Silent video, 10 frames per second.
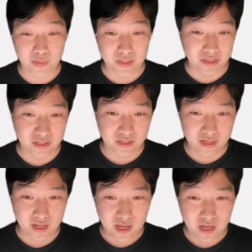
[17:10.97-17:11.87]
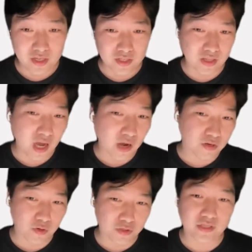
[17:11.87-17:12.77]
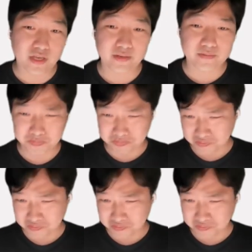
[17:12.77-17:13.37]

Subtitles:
business. So now the Logitech